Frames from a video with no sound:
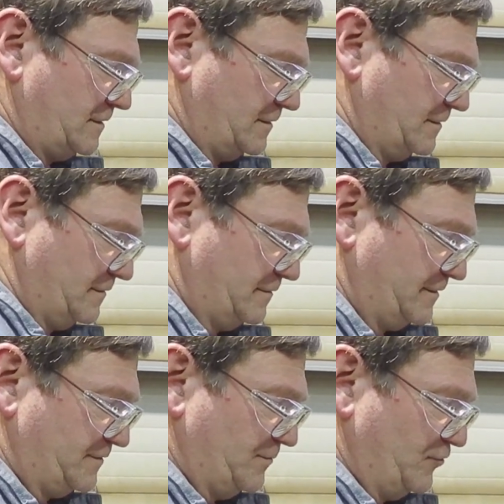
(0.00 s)
So
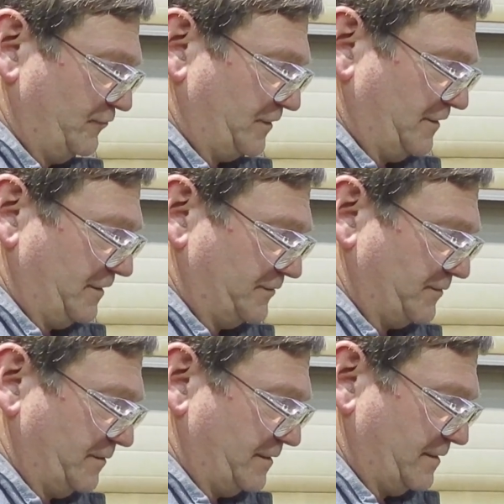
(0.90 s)
that's moved a little as
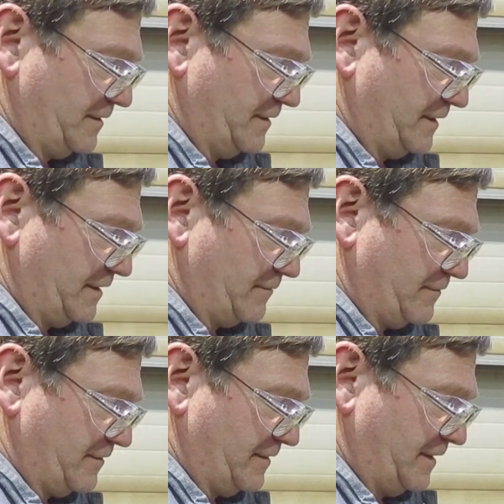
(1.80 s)
we went. Yeah, and
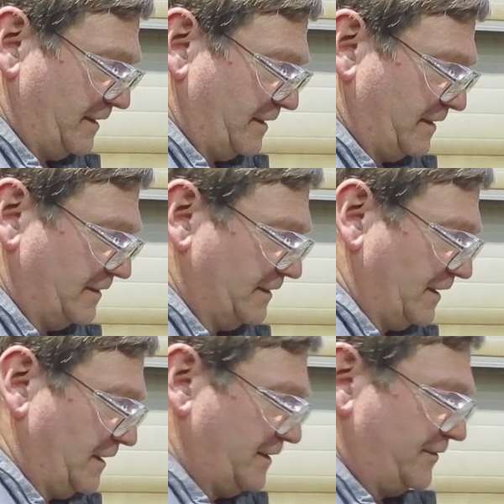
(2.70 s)
we're a
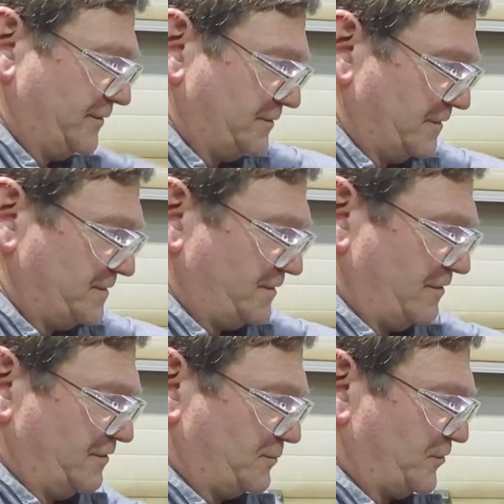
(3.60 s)
little under. So our
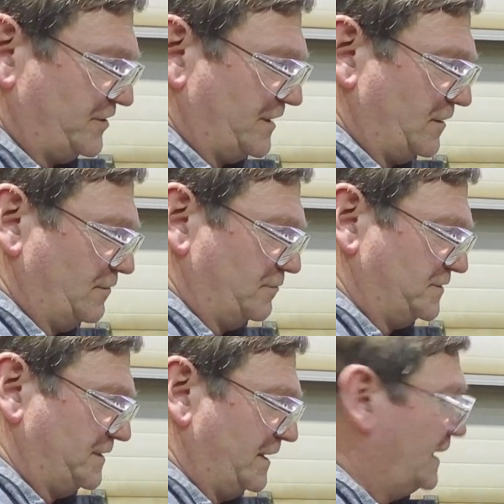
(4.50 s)
zero is pretty
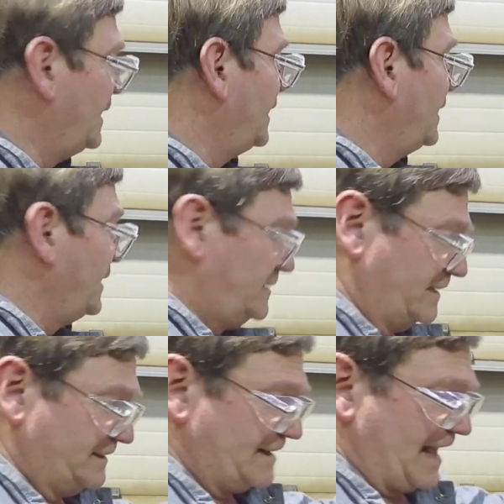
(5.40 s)
close.
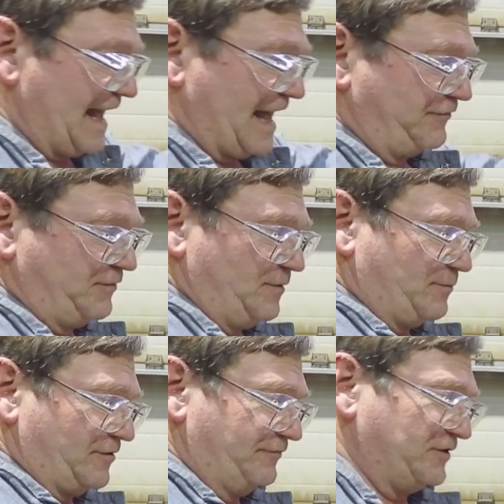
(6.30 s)
Doesn't have to be
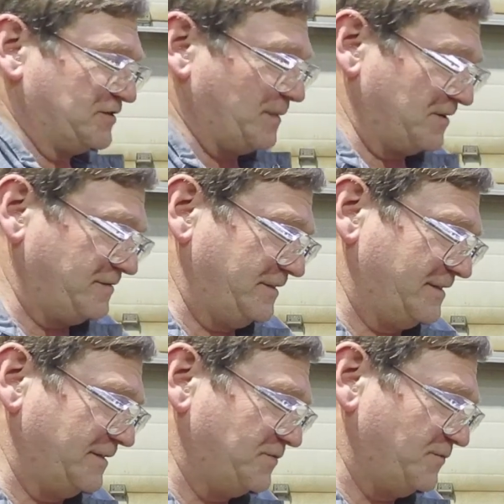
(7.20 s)
perfect, especially
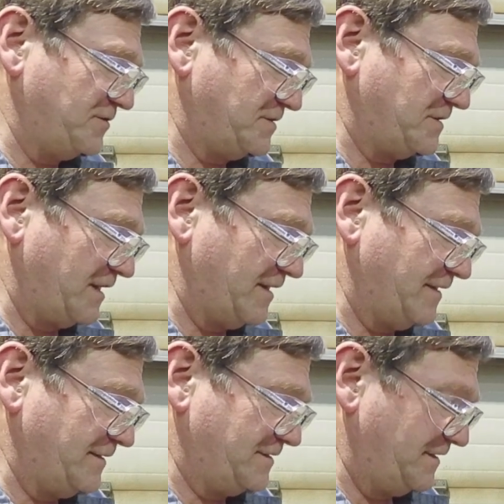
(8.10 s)
since we're just
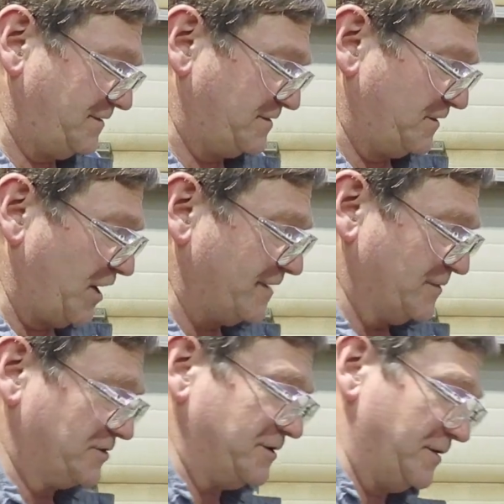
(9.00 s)
dialing this in to not
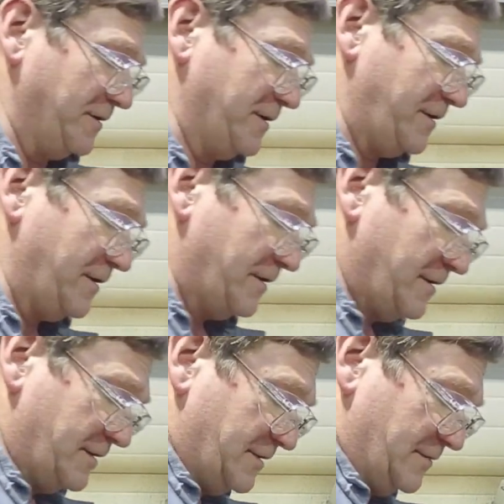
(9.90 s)
machine on it.
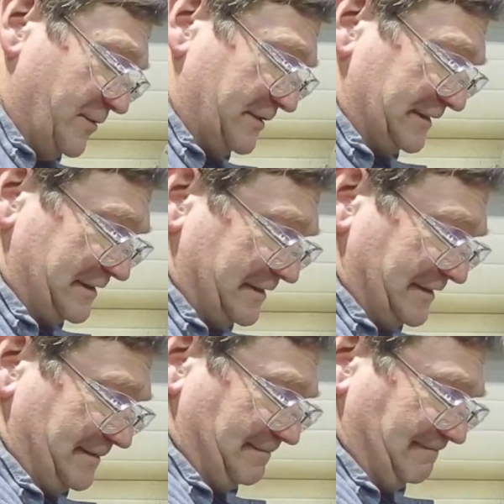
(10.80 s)
But
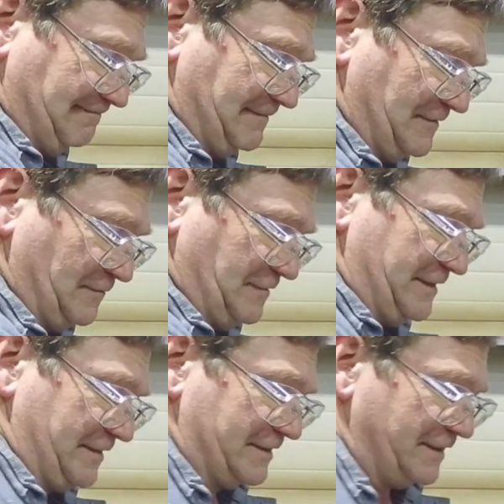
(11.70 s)
um,
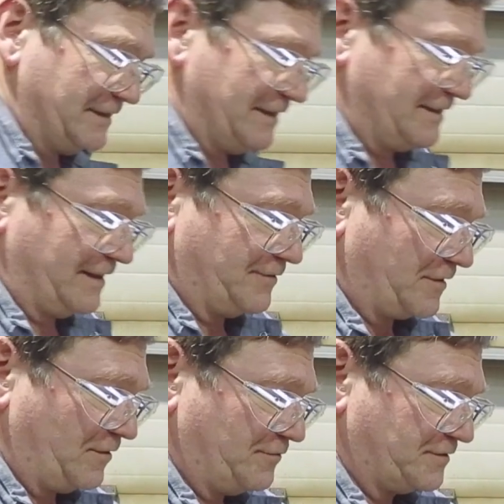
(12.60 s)
we can tighten that
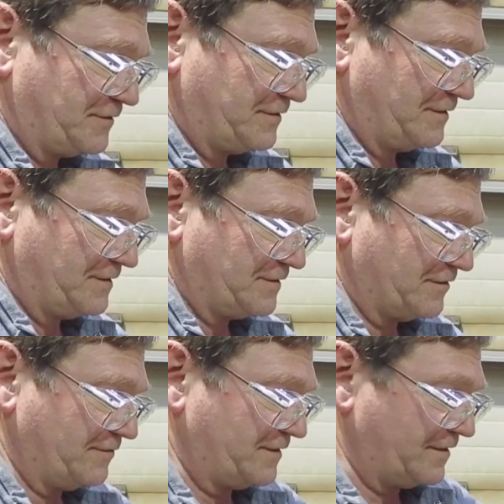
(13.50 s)
down closer to the
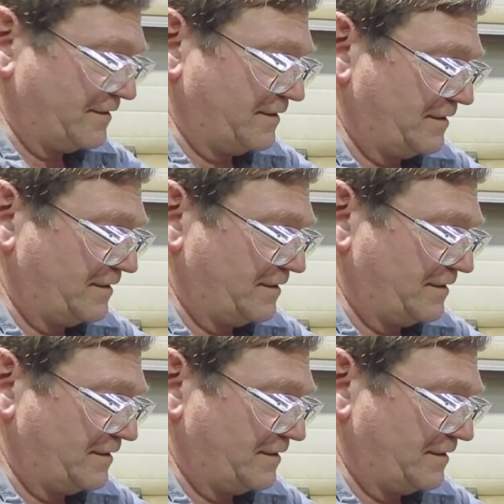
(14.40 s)
zero there.